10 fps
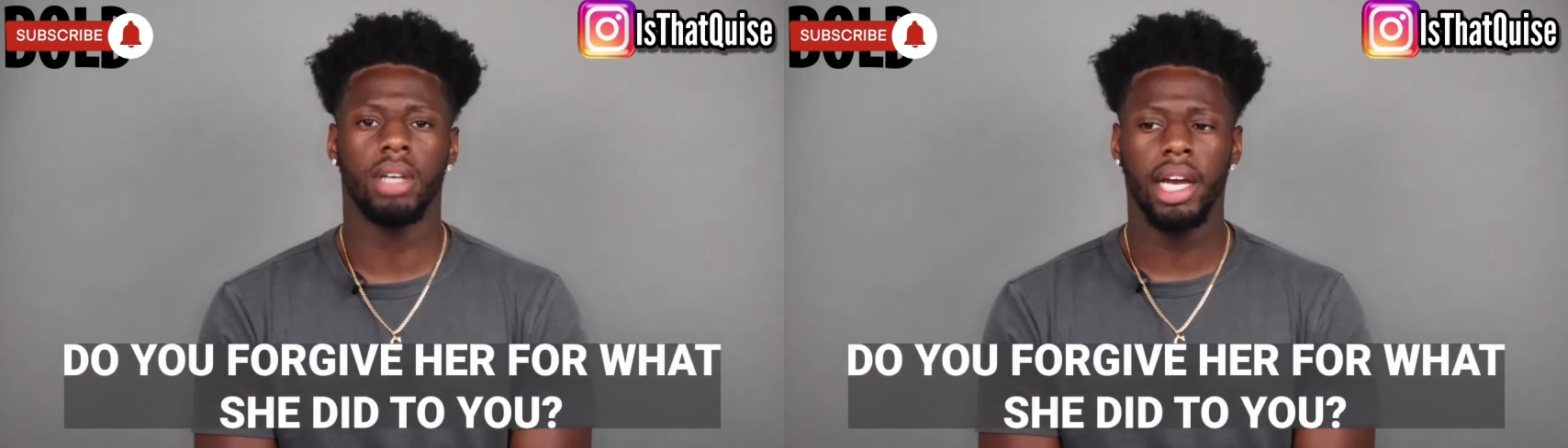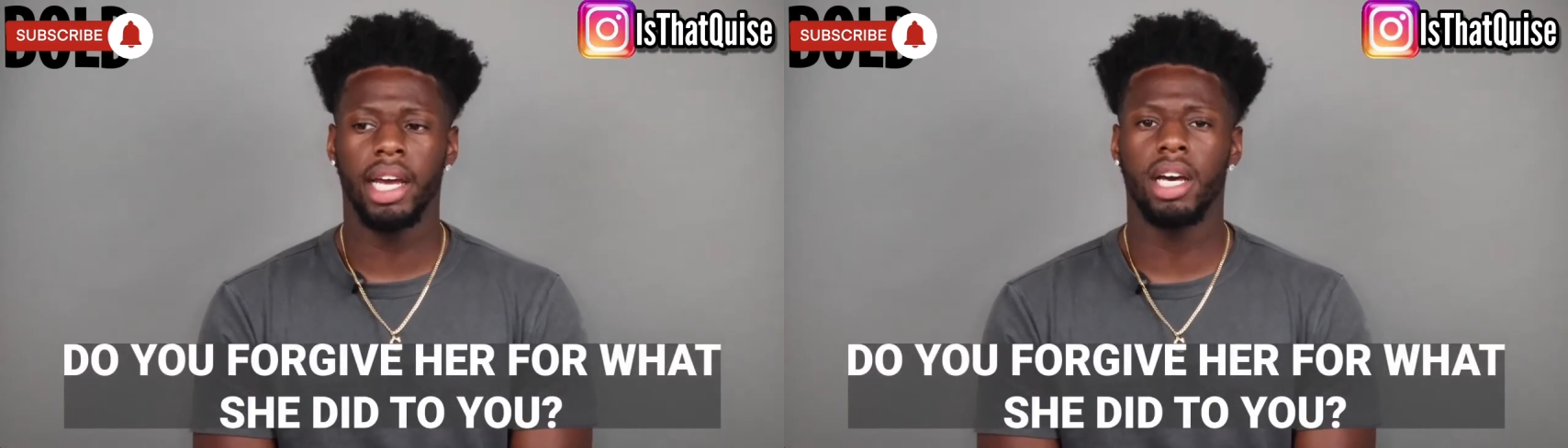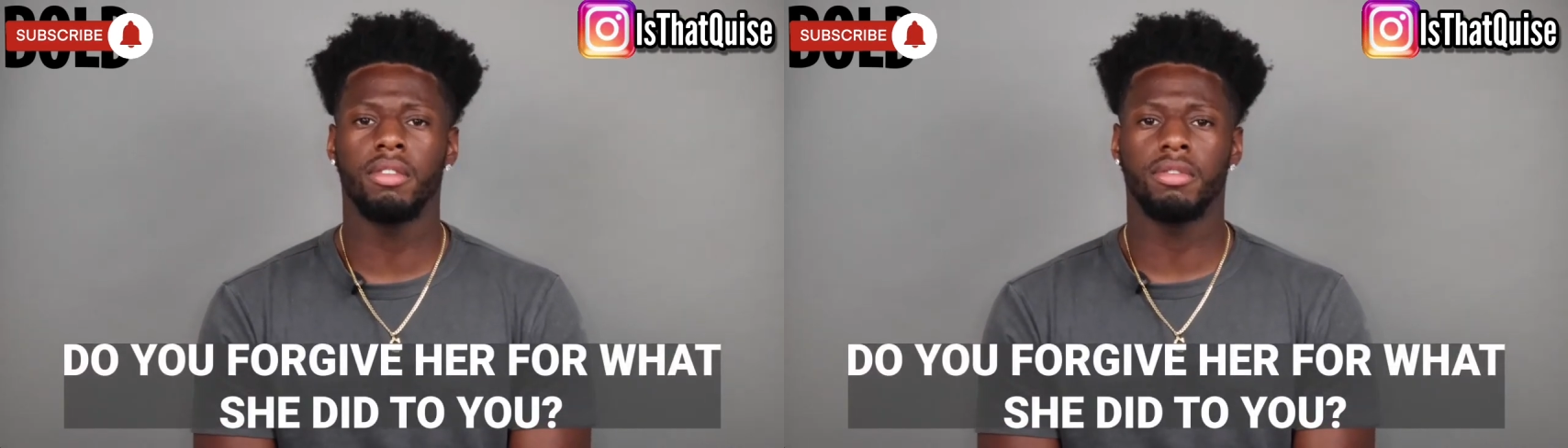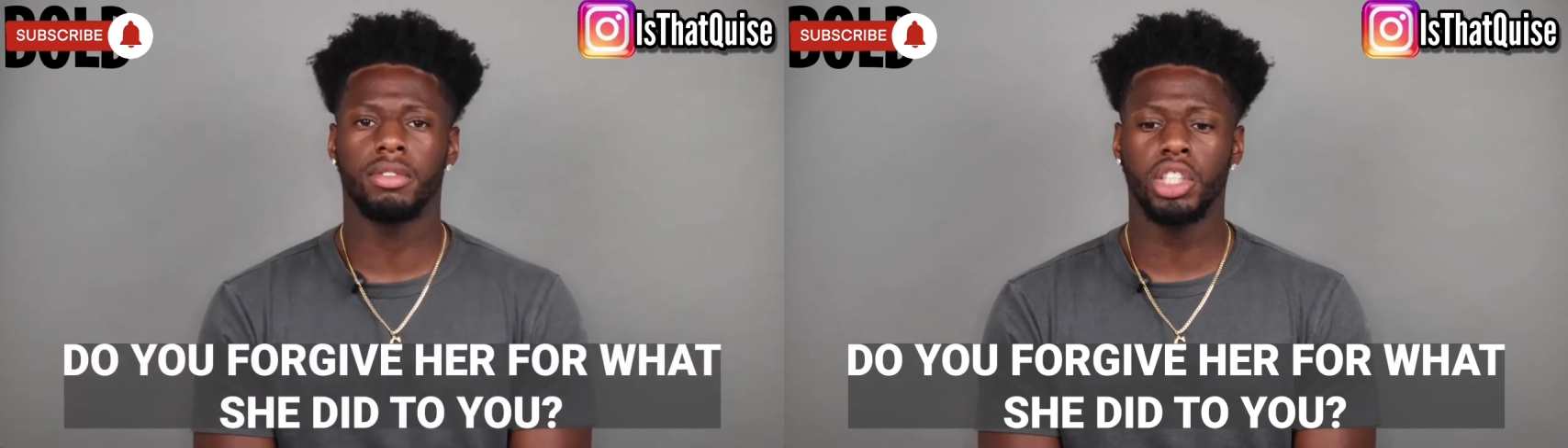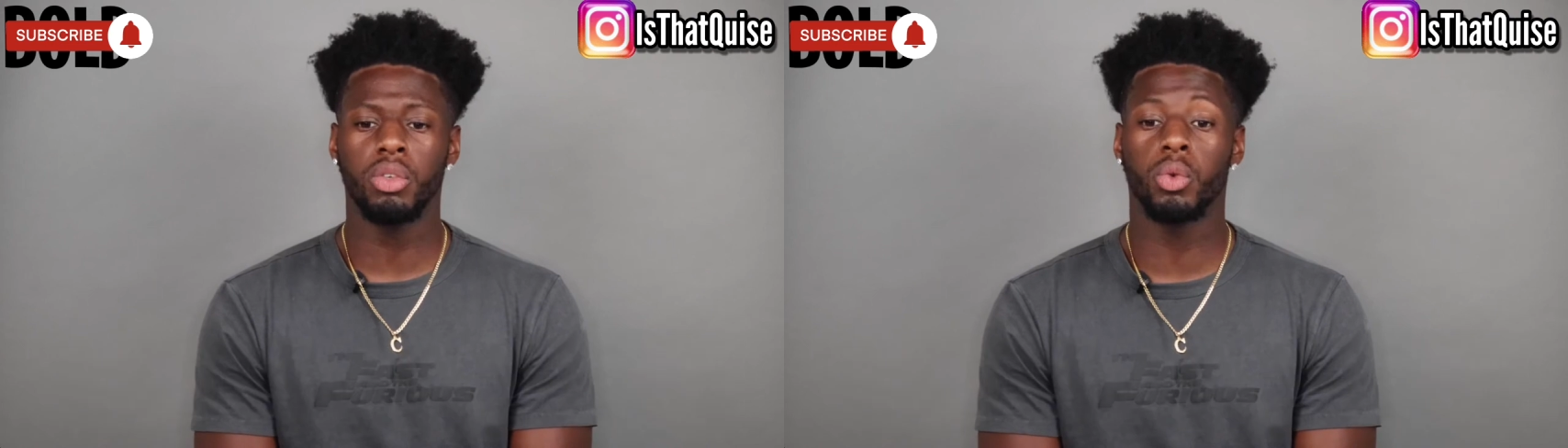I have.
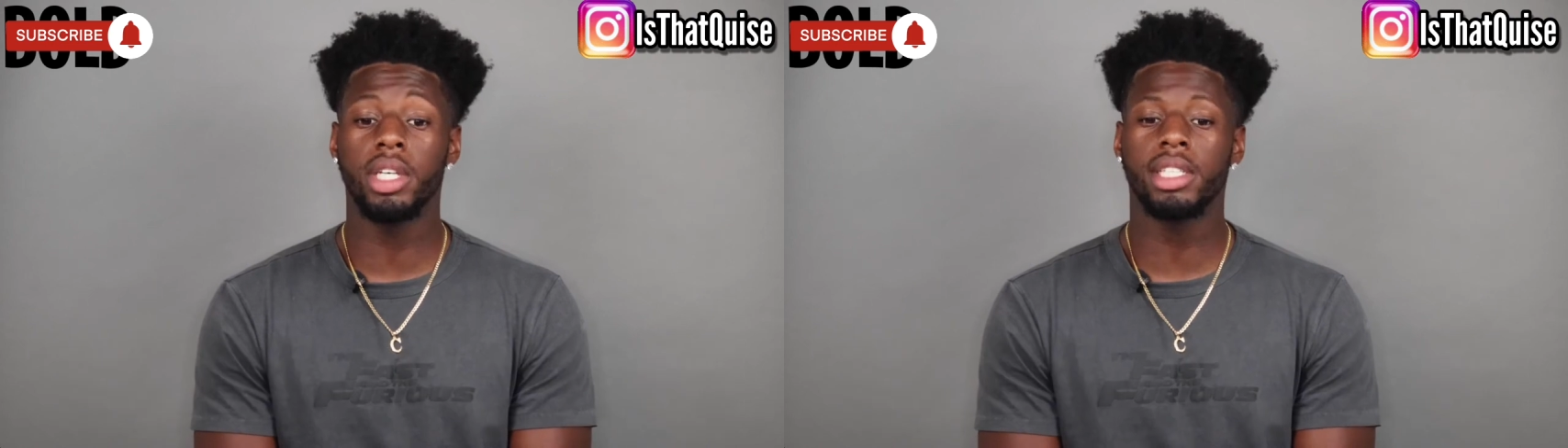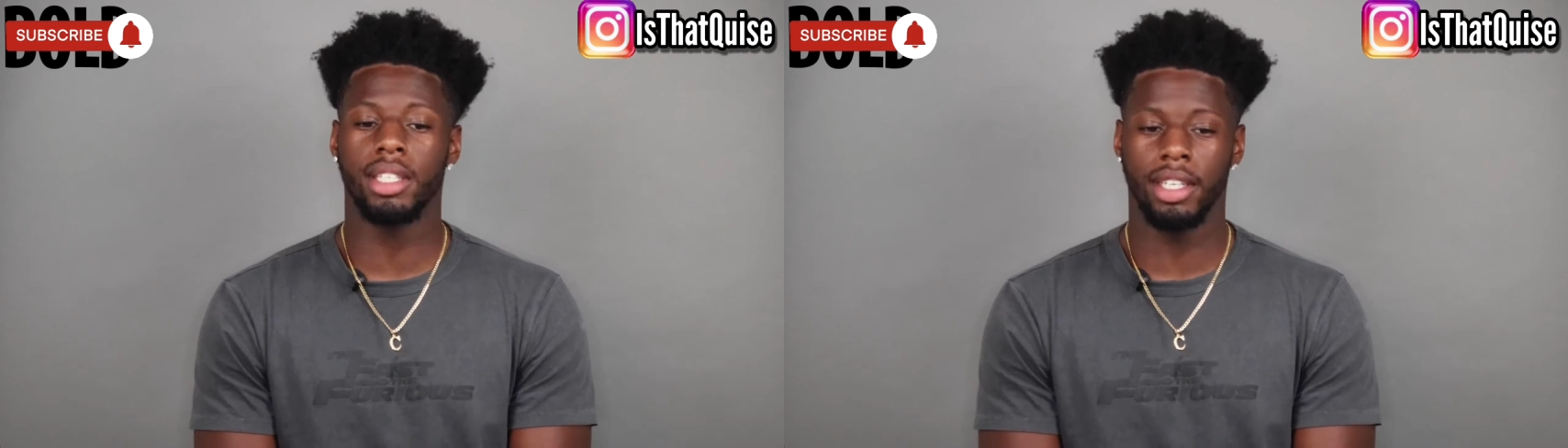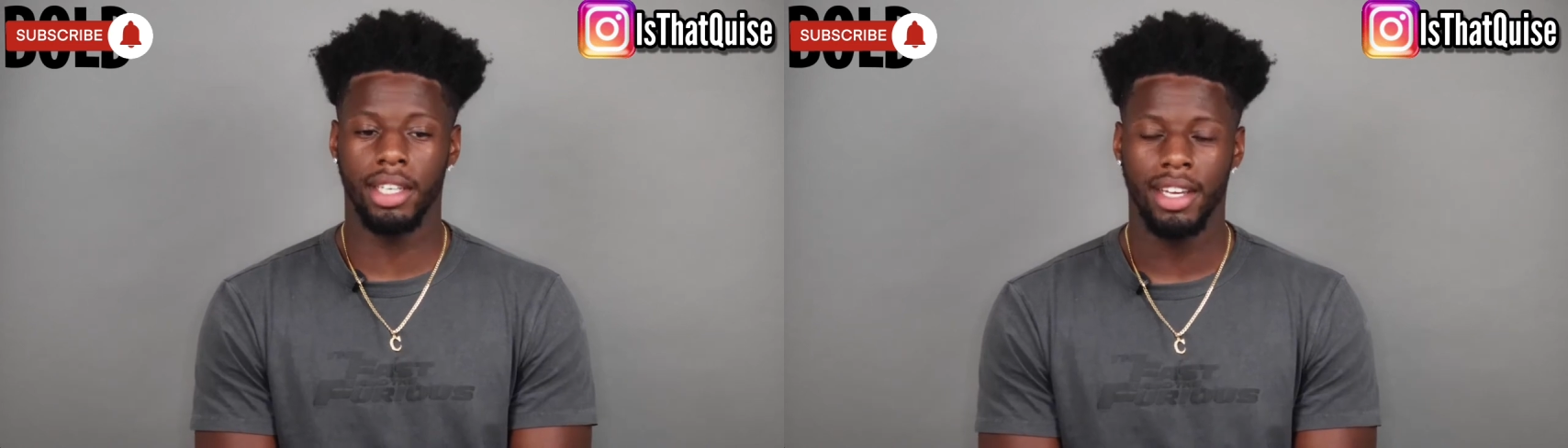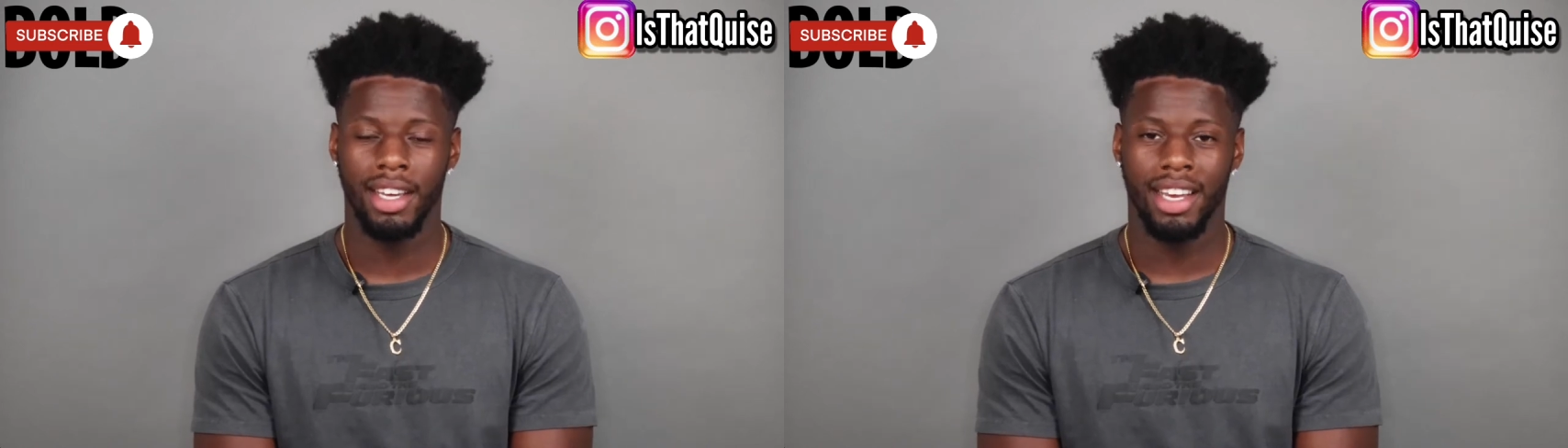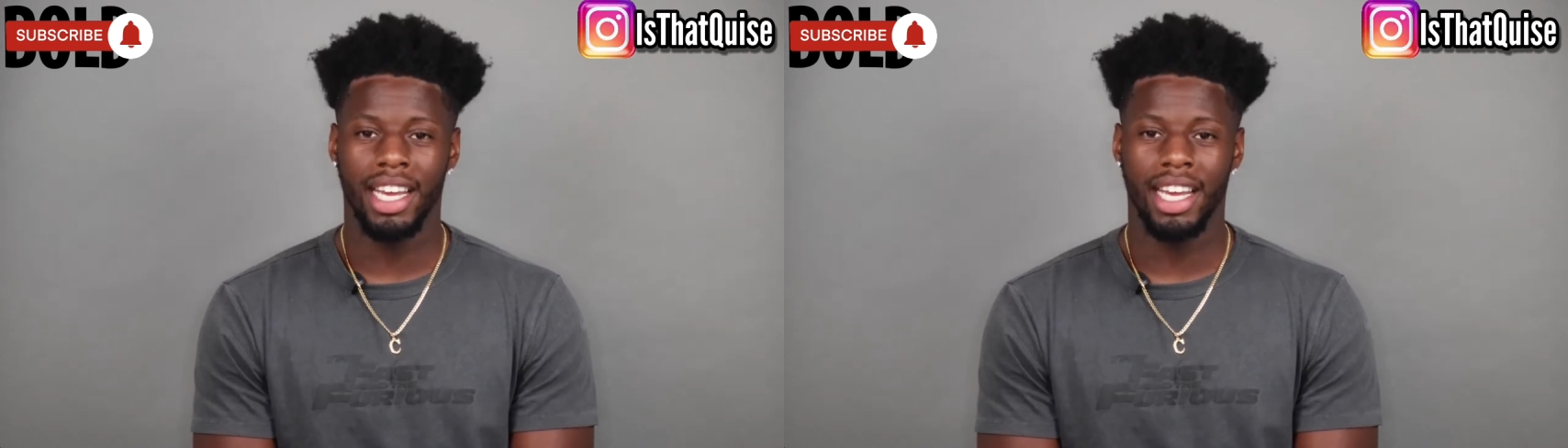She recently,